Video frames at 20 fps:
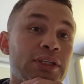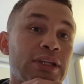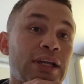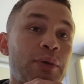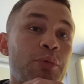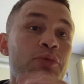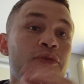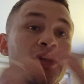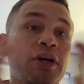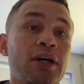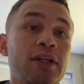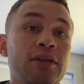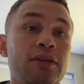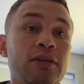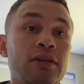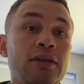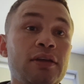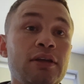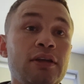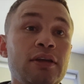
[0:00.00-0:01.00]
Now we've got
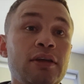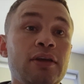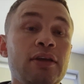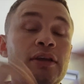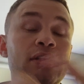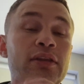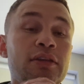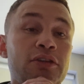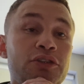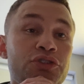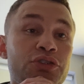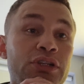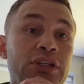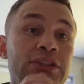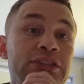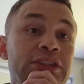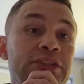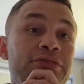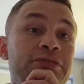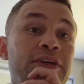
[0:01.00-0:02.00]
the
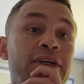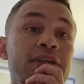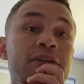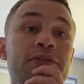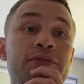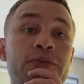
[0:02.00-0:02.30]
trilogy fight